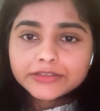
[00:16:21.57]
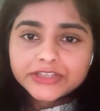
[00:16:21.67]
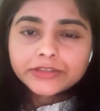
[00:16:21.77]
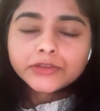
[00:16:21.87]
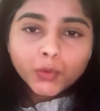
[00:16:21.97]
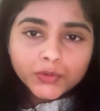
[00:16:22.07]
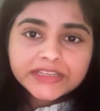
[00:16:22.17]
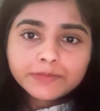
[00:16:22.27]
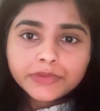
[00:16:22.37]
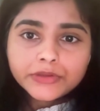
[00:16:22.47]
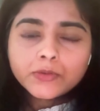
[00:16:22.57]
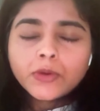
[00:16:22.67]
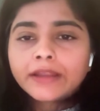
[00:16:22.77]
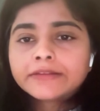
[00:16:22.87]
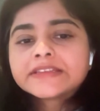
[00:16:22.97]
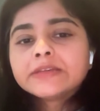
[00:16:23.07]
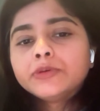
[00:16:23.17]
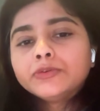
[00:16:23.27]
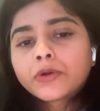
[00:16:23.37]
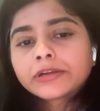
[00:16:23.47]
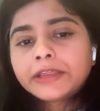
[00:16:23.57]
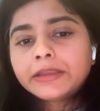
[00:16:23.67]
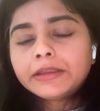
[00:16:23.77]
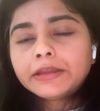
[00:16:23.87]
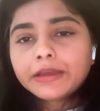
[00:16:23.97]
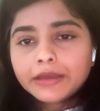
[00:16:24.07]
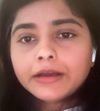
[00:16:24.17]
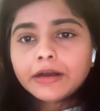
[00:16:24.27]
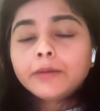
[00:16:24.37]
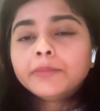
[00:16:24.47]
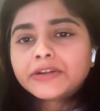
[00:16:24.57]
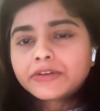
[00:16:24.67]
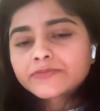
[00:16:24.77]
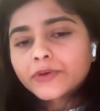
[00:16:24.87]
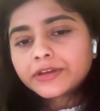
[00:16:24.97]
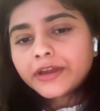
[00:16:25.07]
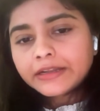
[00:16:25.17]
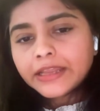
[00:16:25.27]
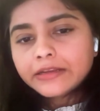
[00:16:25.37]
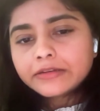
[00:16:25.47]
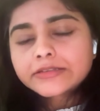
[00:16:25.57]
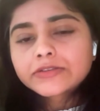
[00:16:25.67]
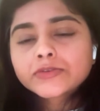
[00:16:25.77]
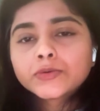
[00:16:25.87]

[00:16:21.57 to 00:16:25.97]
check the node CPU and the CPU throttling metrics for the containers.